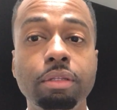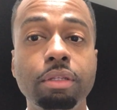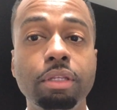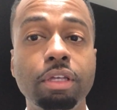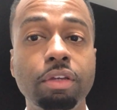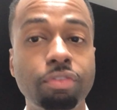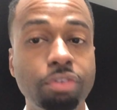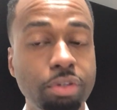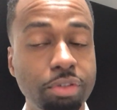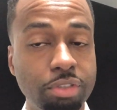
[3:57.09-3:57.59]

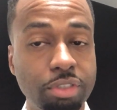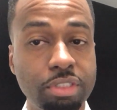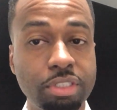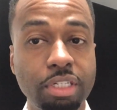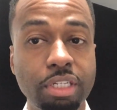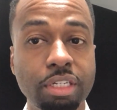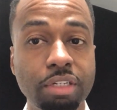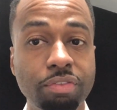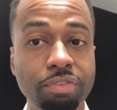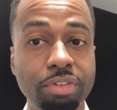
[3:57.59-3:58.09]
If you're just
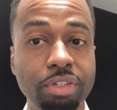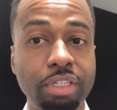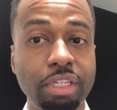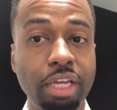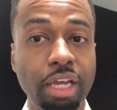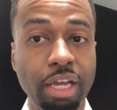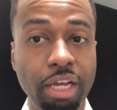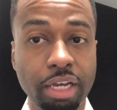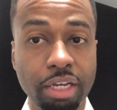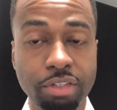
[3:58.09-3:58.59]
in it for the
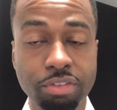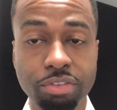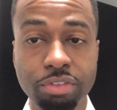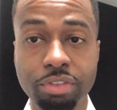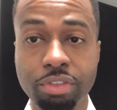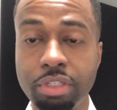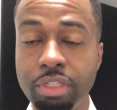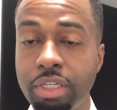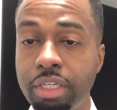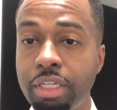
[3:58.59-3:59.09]
cash,
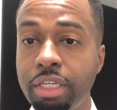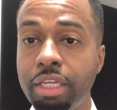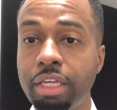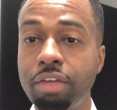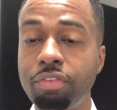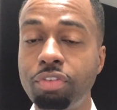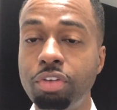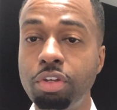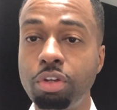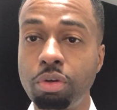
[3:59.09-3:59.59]

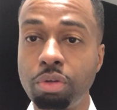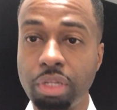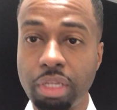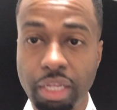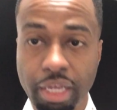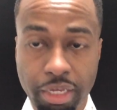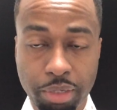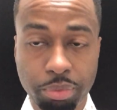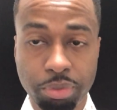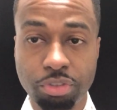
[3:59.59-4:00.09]
if you don't
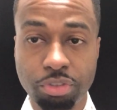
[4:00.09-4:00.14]
like